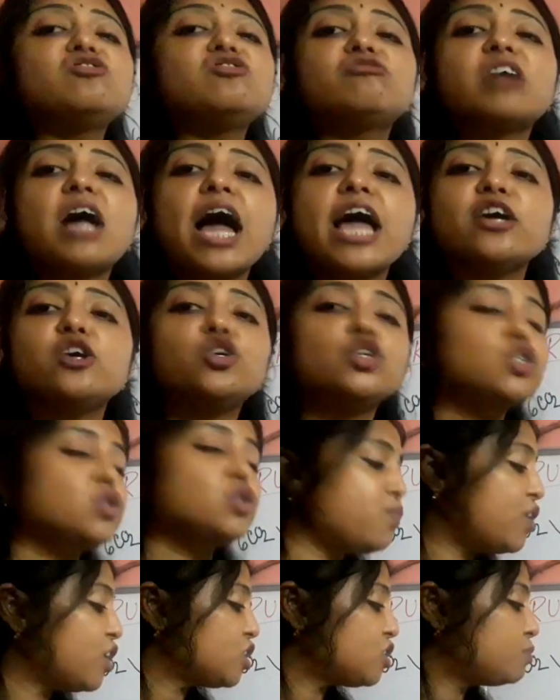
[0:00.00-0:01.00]
triose
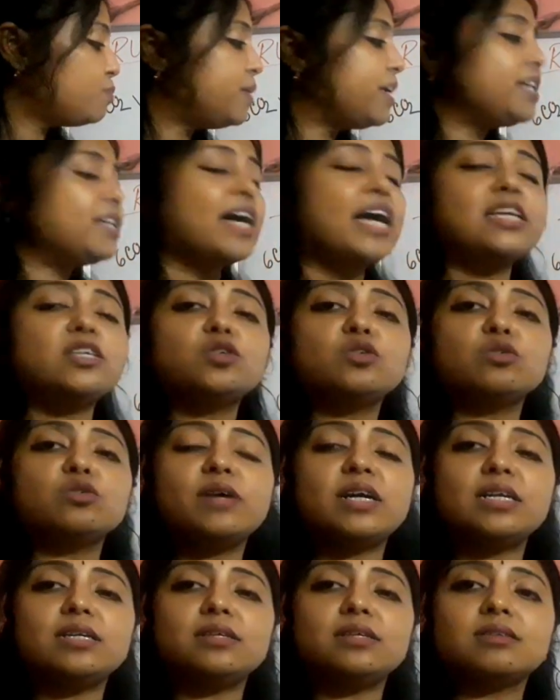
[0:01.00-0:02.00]
phosphate
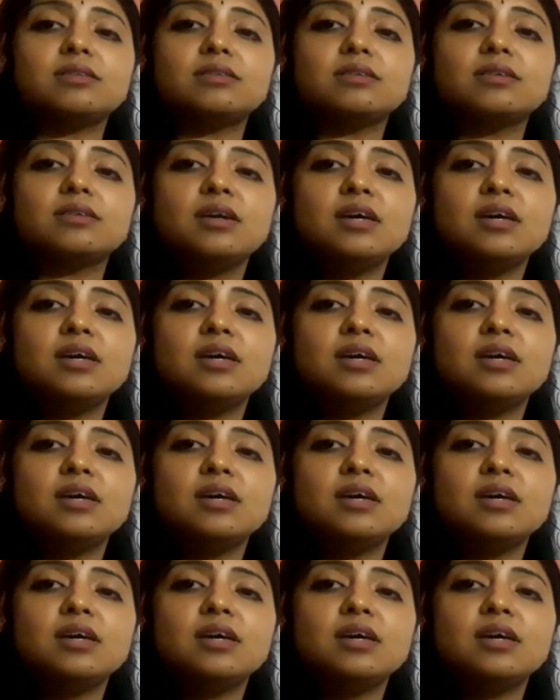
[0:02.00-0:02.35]
isomerase.